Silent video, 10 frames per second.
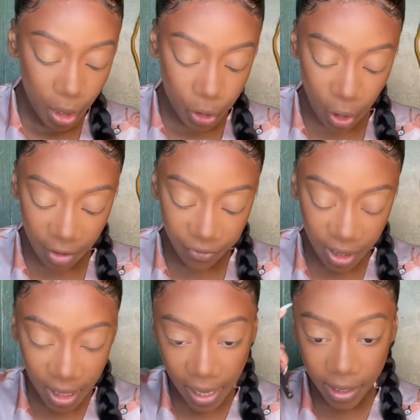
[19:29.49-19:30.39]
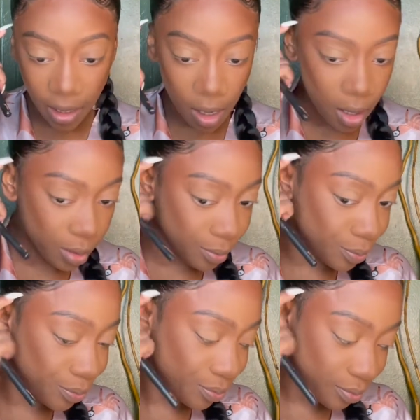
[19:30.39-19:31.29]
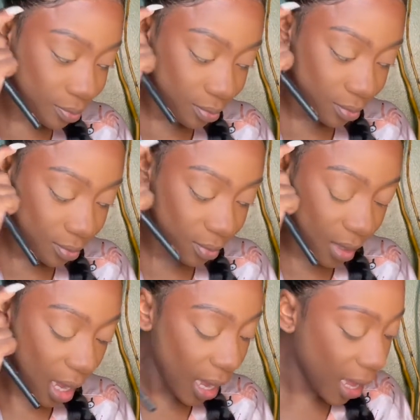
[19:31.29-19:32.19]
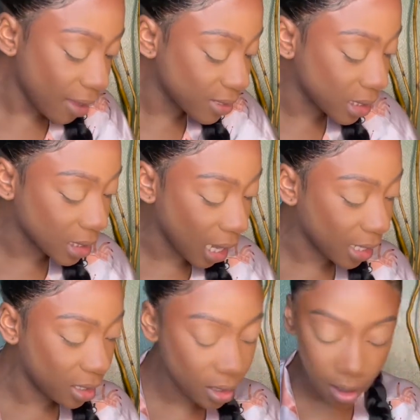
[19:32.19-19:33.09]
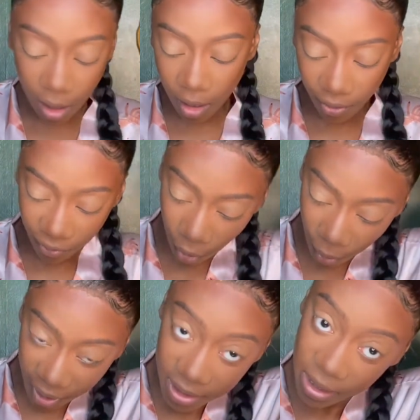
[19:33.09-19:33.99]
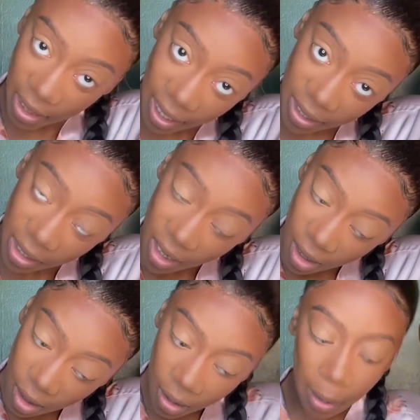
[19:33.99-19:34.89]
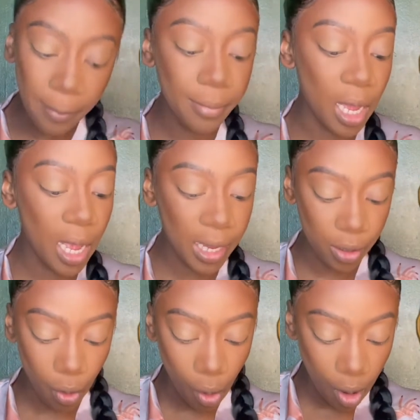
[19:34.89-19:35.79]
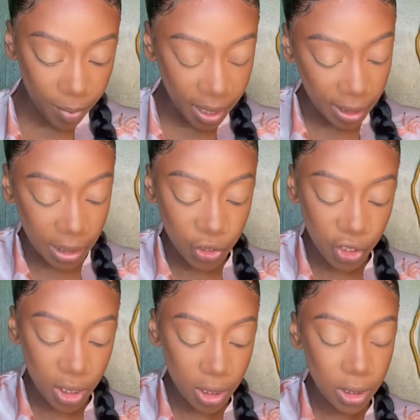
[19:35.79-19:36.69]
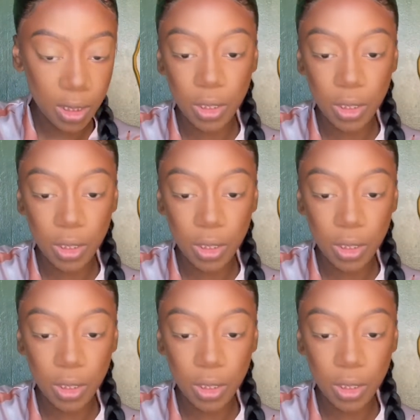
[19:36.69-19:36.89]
So I feel like I have decided of a way to like combine all my niches.